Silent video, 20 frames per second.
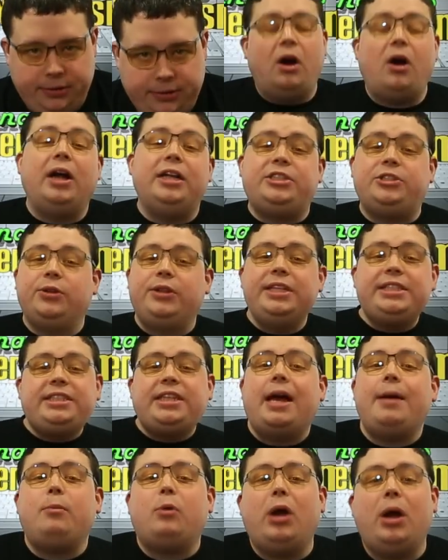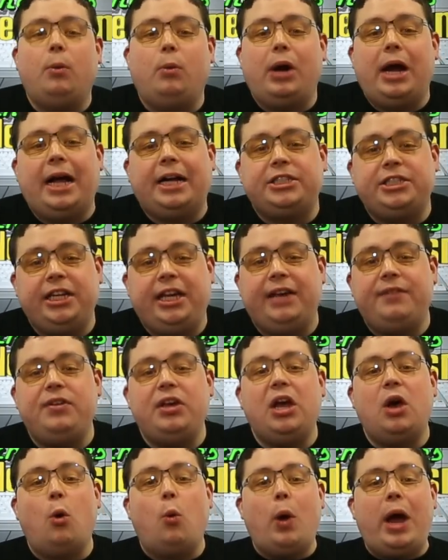All right, so this time around, we're actually
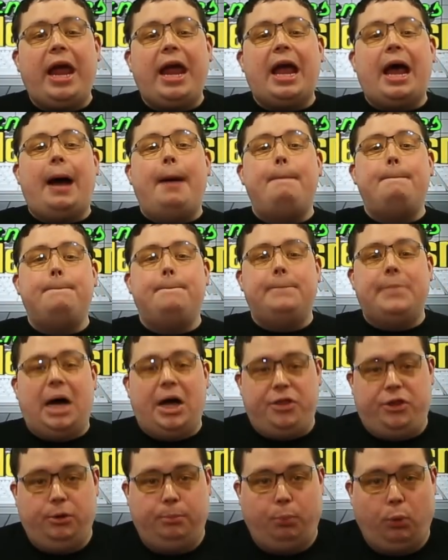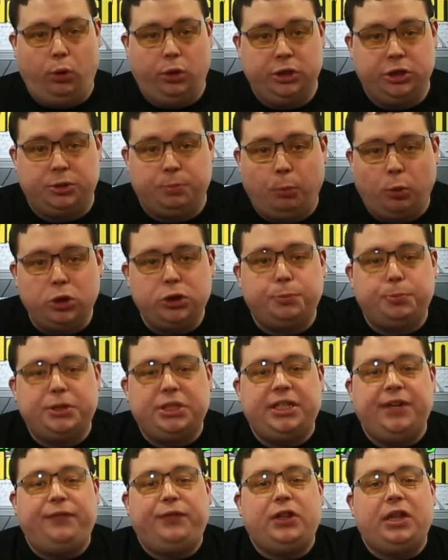giving away a motherboard. More
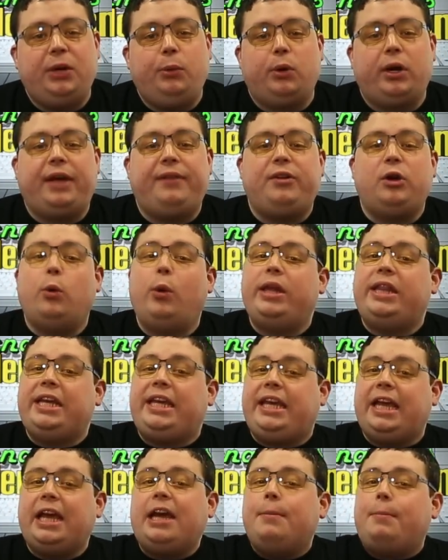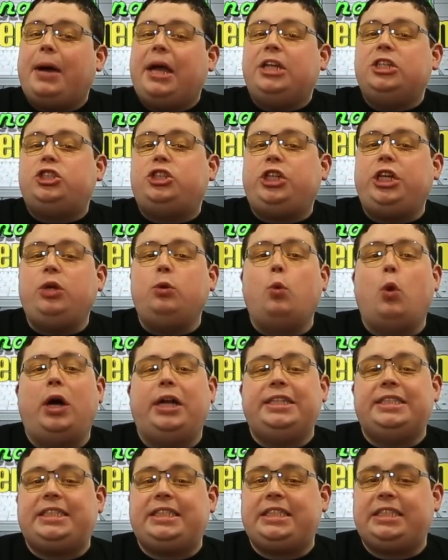specifically, we're giving away the Gigabyte
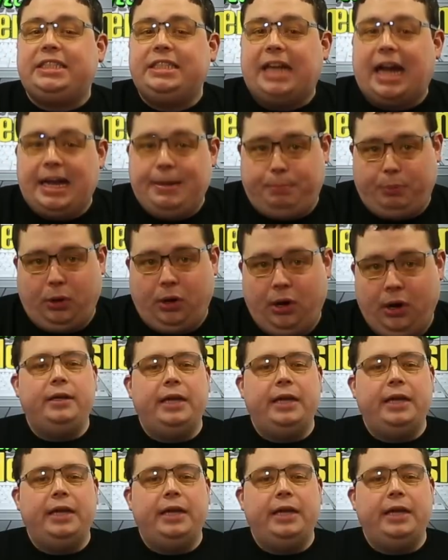G1 Sniper.